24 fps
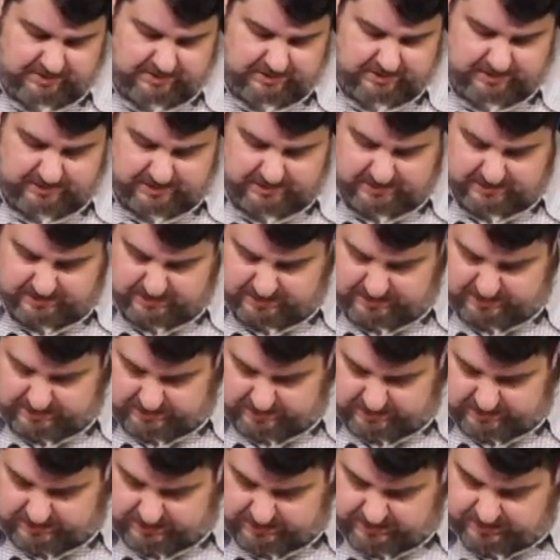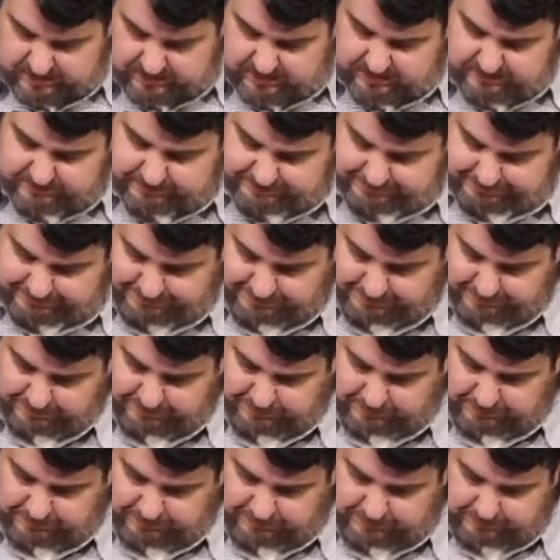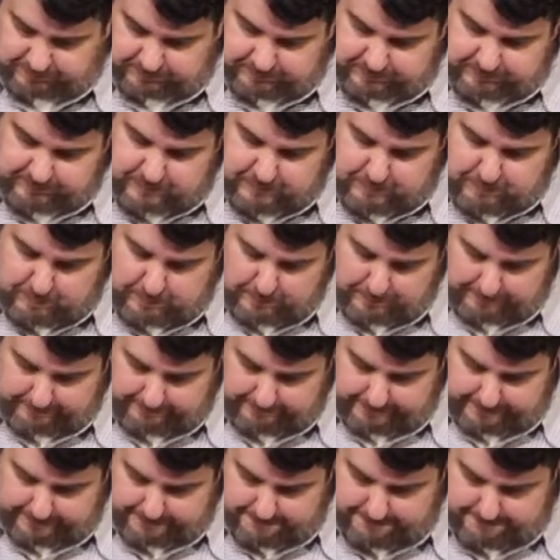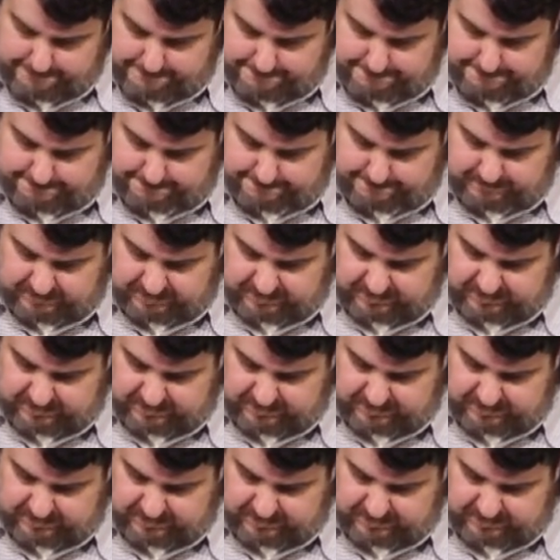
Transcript: (no one is talking)